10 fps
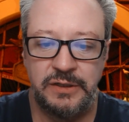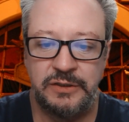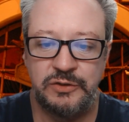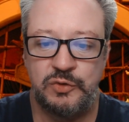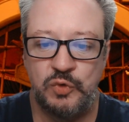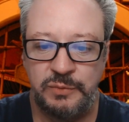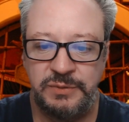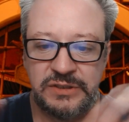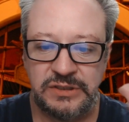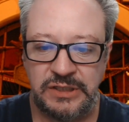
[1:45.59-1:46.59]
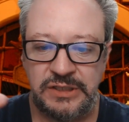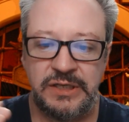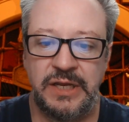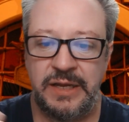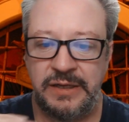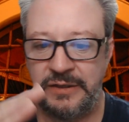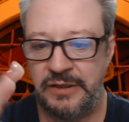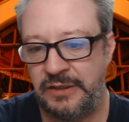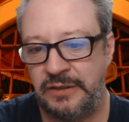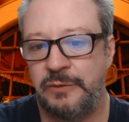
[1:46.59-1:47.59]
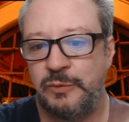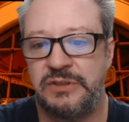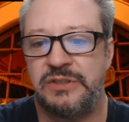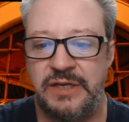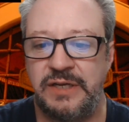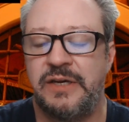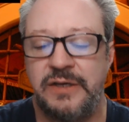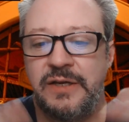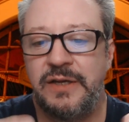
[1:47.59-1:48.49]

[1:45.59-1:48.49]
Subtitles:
in a stormy sea, and it would sink.